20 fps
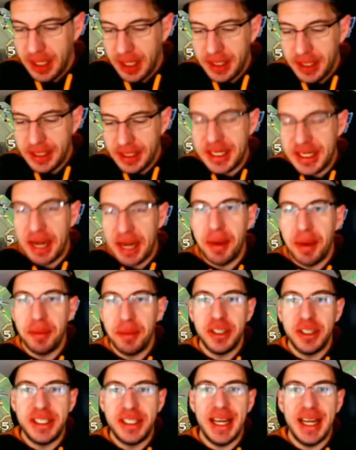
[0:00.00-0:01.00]
This time I'm
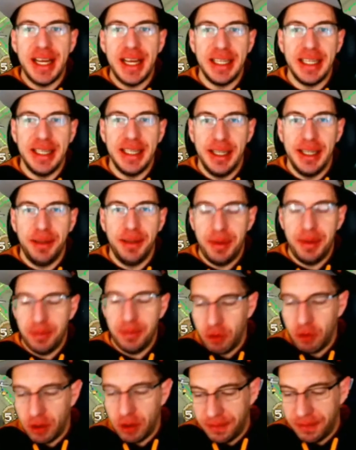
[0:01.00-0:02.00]
going to say a little bit
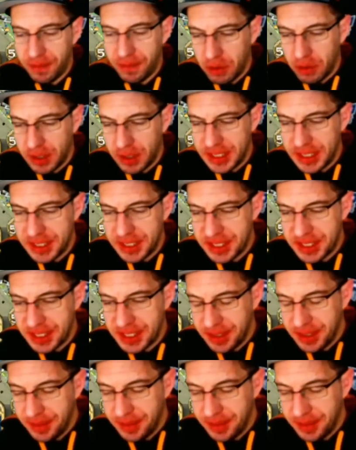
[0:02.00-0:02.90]
more focus.